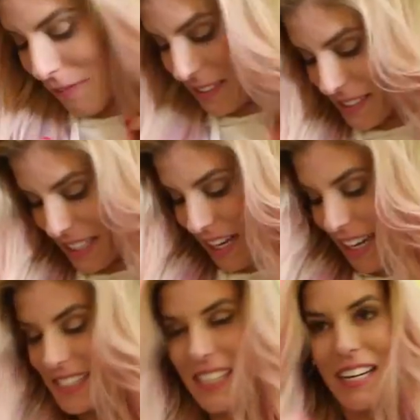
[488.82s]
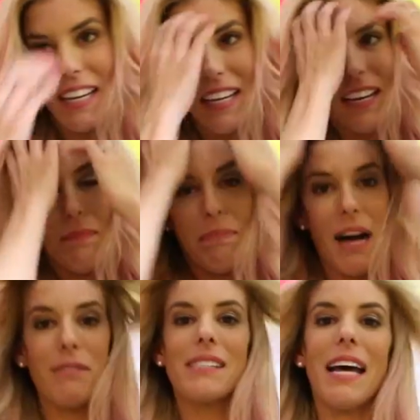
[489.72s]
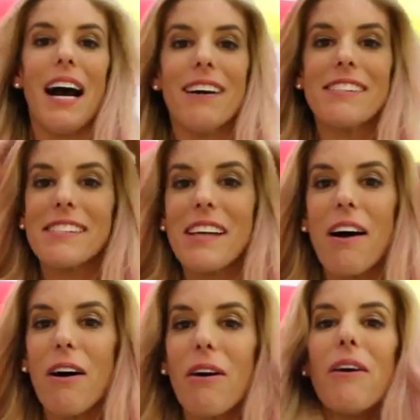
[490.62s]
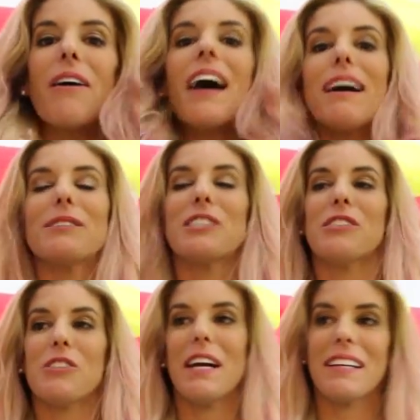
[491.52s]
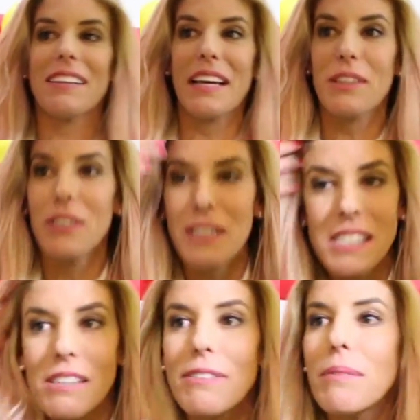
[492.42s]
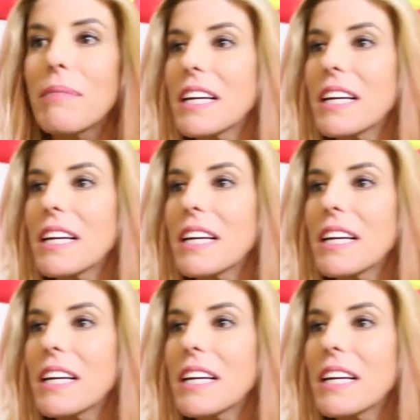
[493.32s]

Obviously, I did it in a bounce house, so I was just trying to like look in different